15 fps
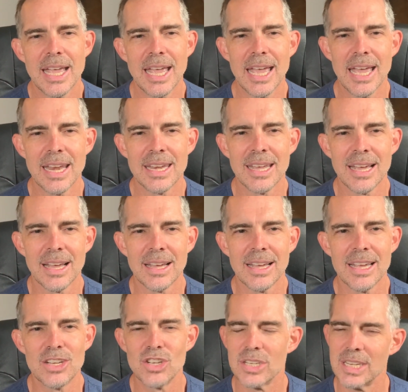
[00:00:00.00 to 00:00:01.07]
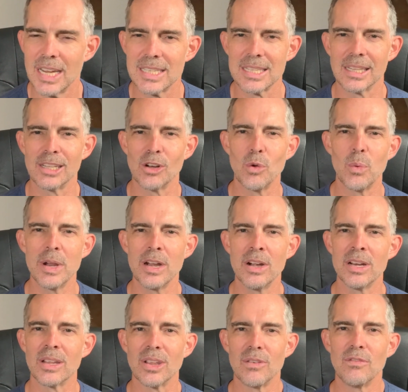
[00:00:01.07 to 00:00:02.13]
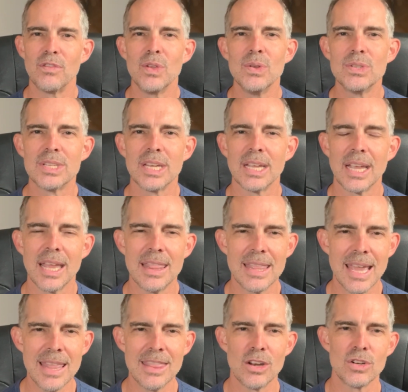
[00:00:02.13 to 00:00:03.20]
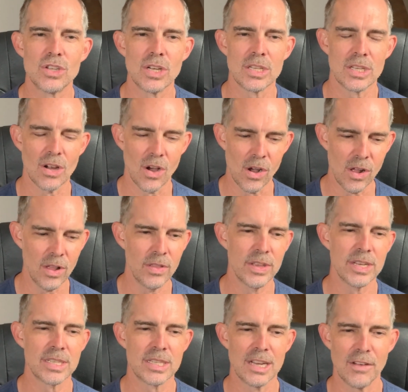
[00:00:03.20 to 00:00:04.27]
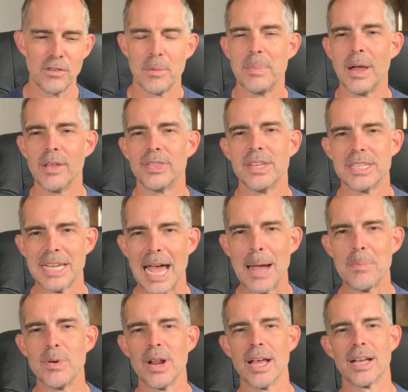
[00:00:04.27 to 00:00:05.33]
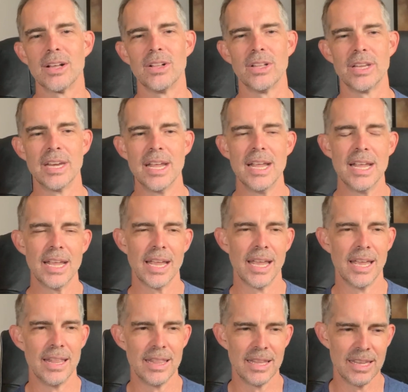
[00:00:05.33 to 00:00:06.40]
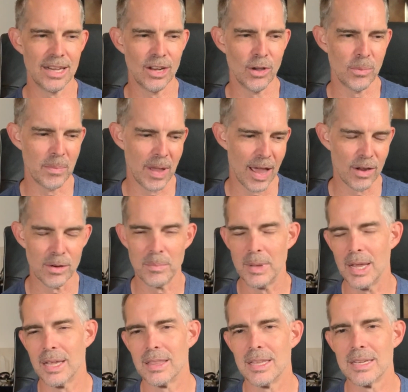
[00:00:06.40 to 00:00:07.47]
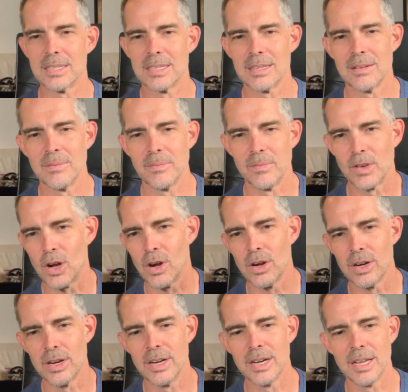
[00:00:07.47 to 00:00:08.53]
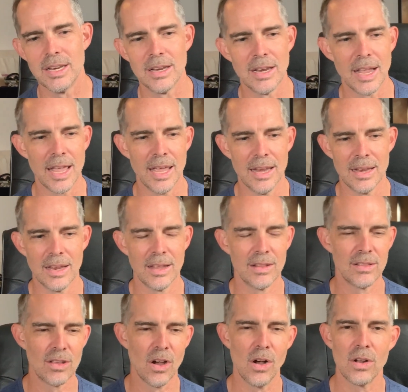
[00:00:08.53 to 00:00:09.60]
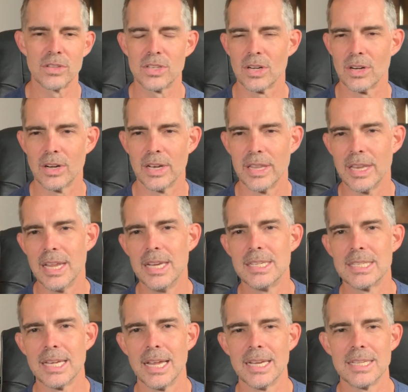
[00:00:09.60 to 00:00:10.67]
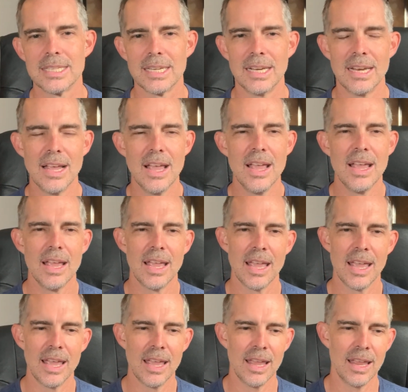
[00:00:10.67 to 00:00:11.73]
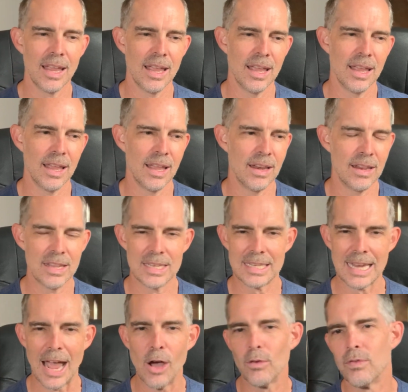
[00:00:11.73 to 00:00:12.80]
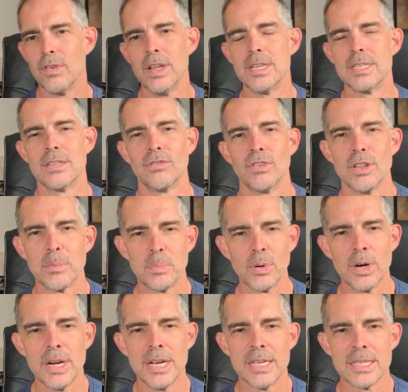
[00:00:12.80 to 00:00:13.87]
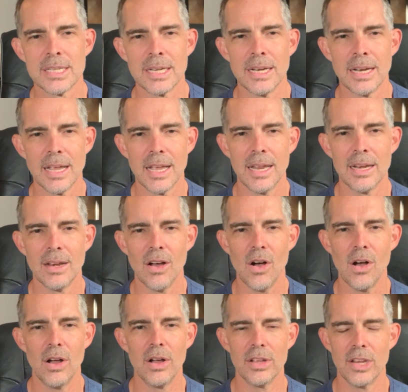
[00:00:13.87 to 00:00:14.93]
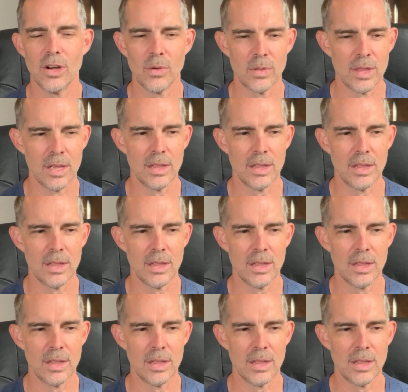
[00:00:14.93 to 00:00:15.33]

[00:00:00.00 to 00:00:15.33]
And it just gets a little weird and confusing. And then there's just all of this stuff about the tabernacle and you know, how to make this curtain and the altar and incense and these outfits for the priests and you know,